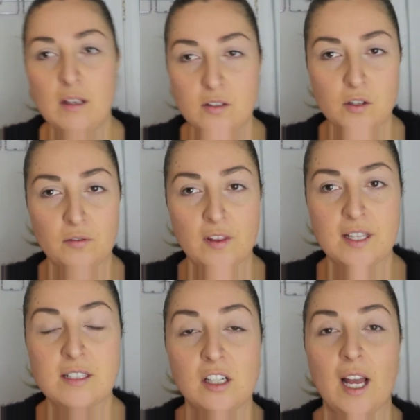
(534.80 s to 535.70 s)
So for
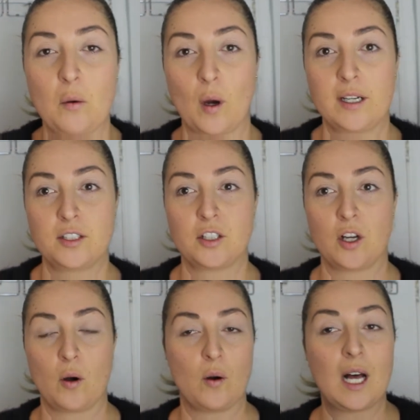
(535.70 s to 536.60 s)
this look I wanted to
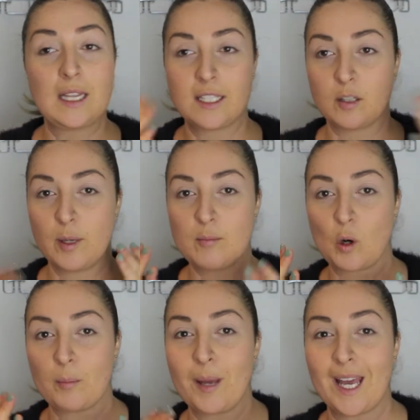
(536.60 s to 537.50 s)
go a little bit
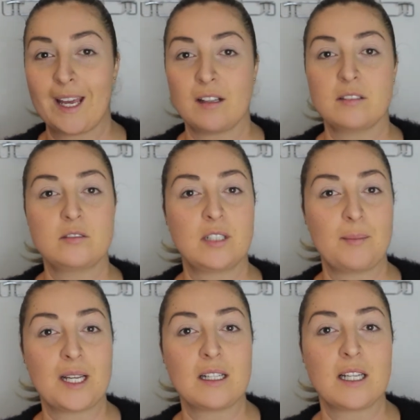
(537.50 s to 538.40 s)
more pale.
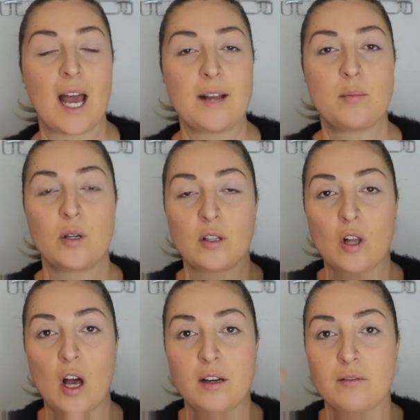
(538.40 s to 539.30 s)
Typically I'd put a
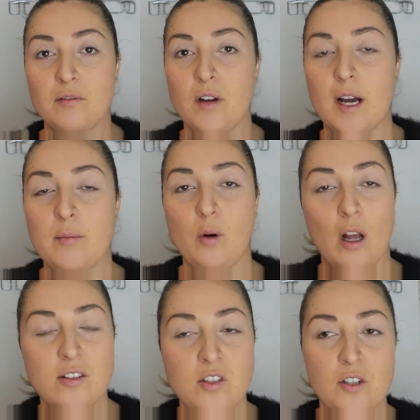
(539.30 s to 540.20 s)
lot of
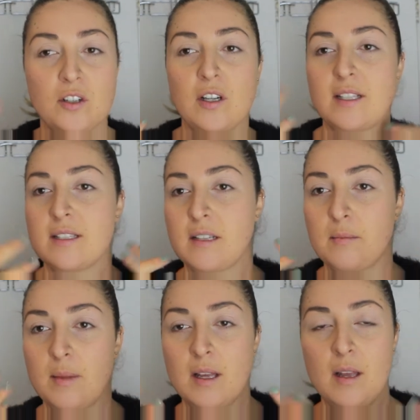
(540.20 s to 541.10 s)
bronzer and
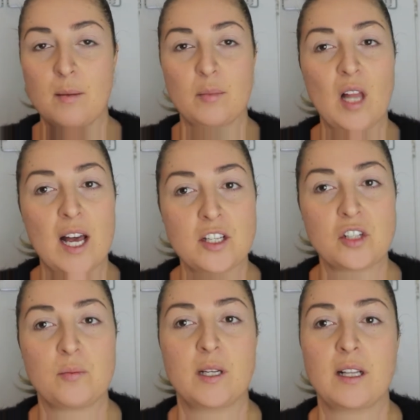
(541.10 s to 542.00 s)
some
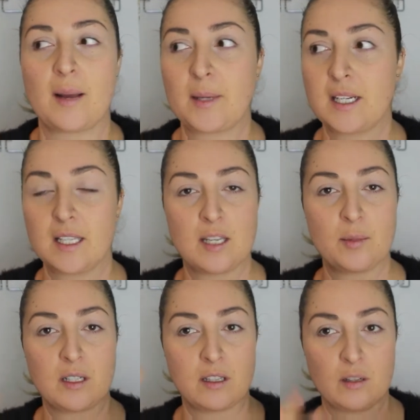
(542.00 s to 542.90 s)
blush, but I'm going to keep
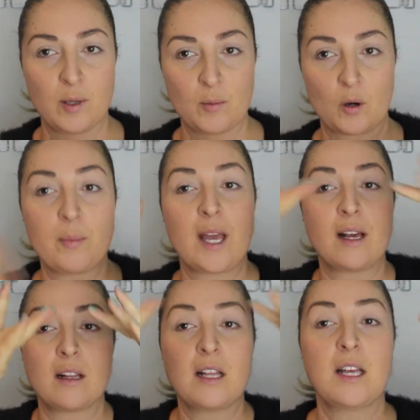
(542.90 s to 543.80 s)
it a little bit more
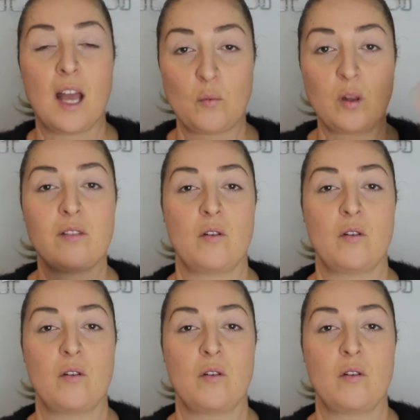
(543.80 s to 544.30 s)
pale and really